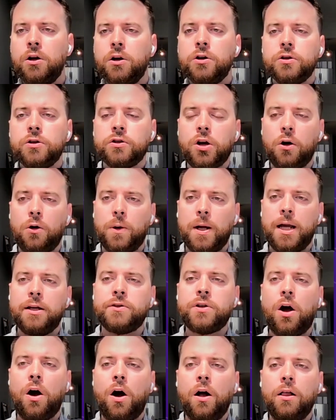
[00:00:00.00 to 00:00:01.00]
So it's
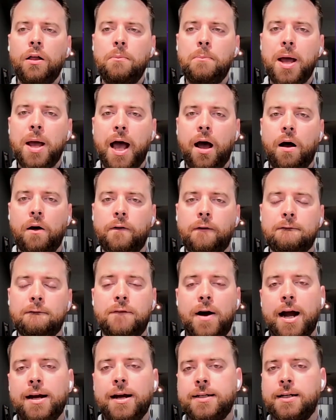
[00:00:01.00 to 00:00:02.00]
all about
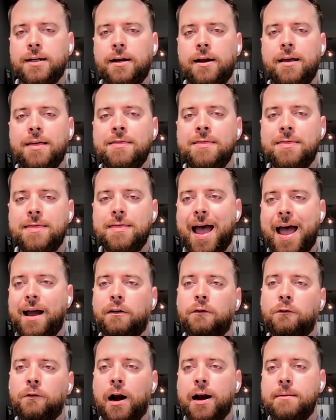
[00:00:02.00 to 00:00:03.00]
finding that
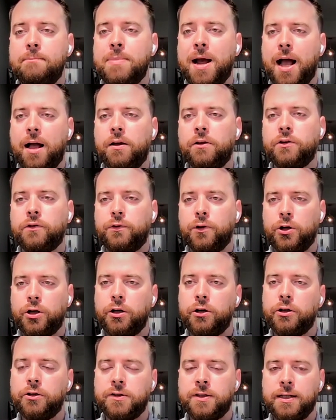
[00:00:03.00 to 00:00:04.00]
right balance for
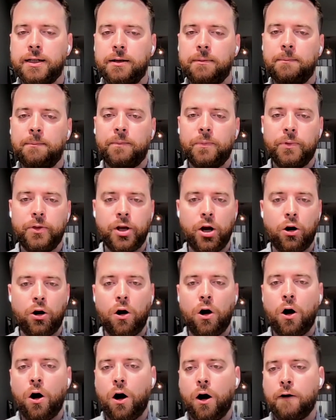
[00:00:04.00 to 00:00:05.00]
your team. There
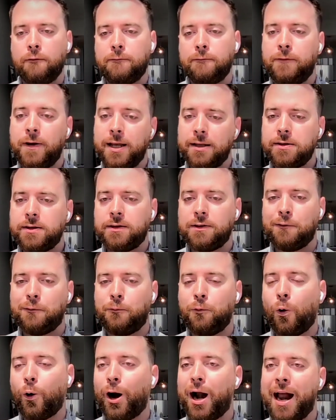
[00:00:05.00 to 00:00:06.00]
are fits
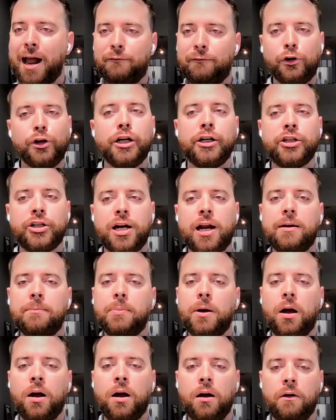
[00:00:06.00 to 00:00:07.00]
for every shape
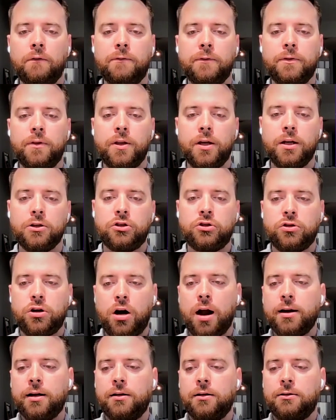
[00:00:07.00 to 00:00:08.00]
of this
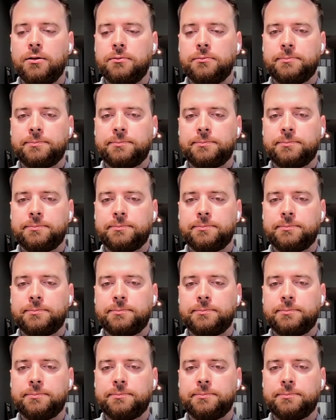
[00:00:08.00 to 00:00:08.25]
triangle.